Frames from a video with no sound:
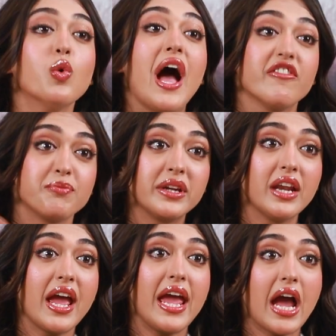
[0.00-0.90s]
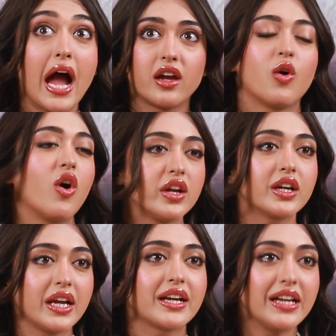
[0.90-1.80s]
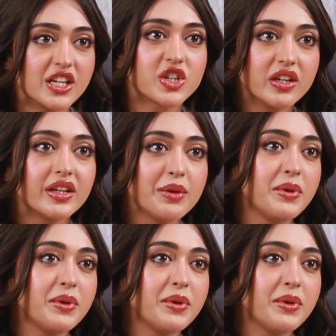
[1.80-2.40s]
who have been iconic, like legendary